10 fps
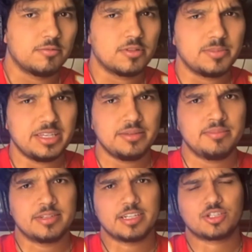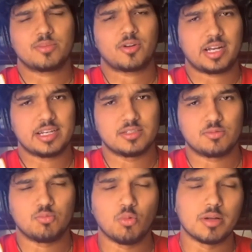With me, Kendrick Lamar has
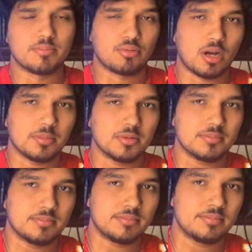one problem.